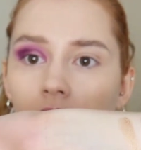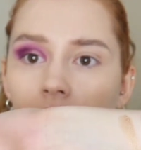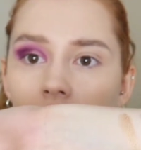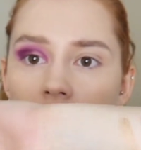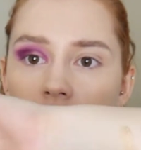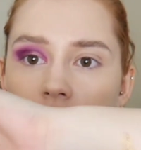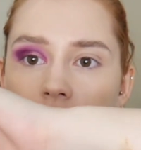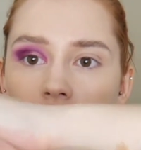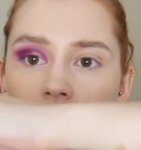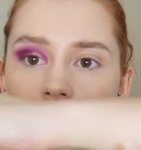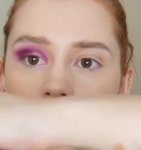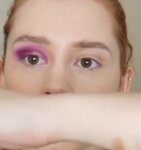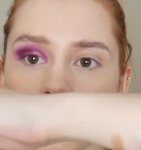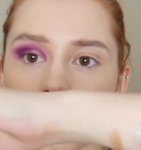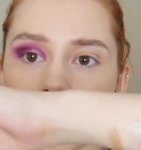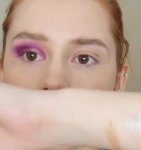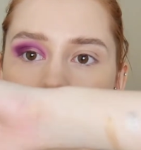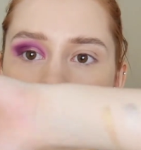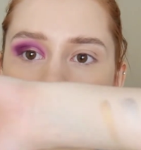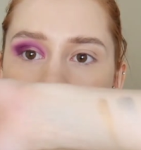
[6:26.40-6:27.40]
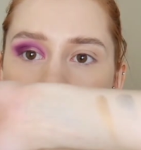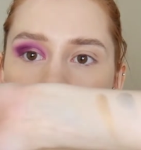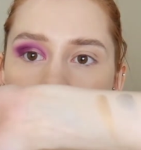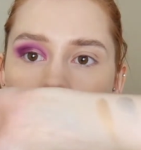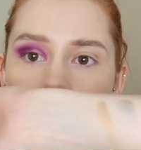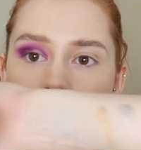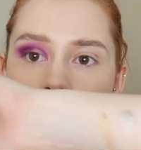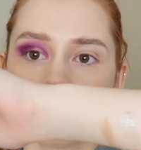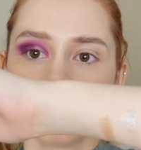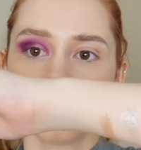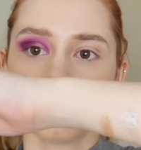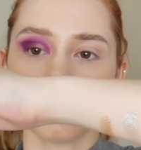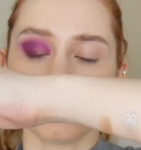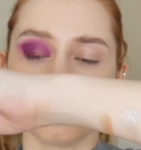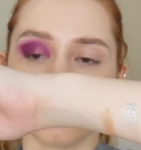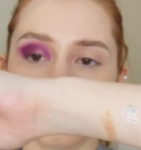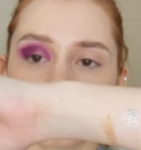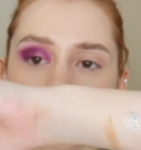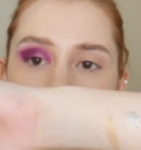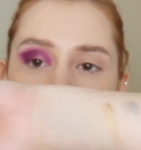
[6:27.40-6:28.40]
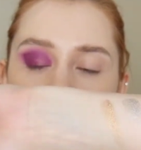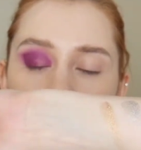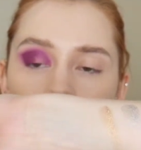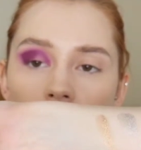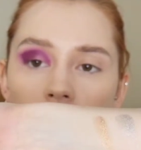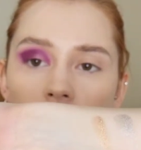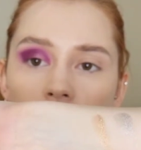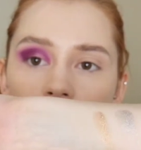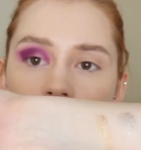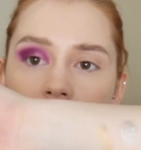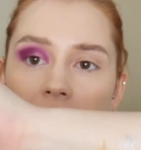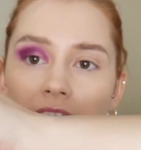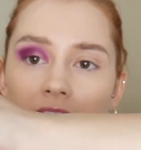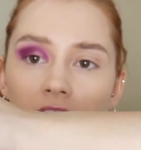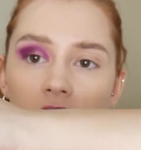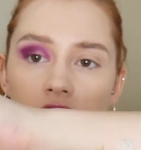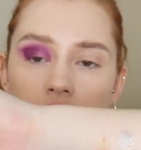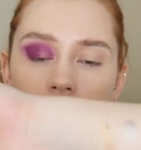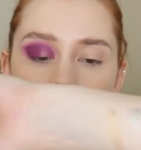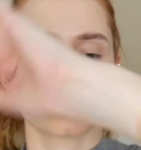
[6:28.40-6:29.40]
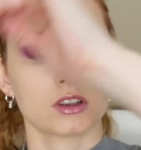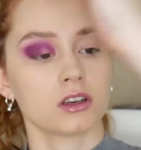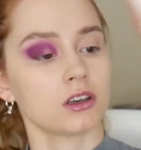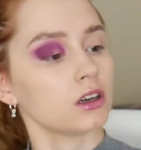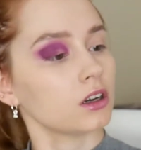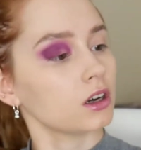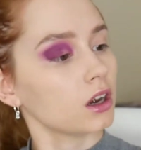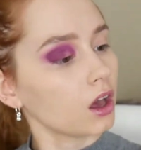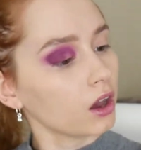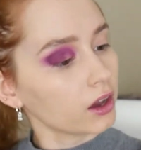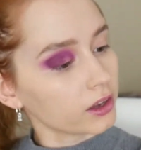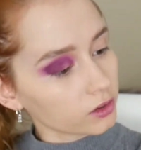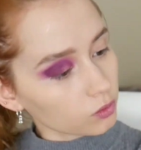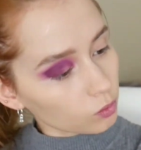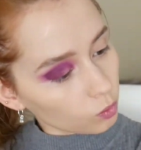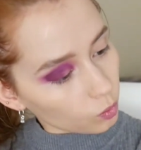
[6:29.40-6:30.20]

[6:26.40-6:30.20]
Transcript: And so's that. Look at the reflection of the light.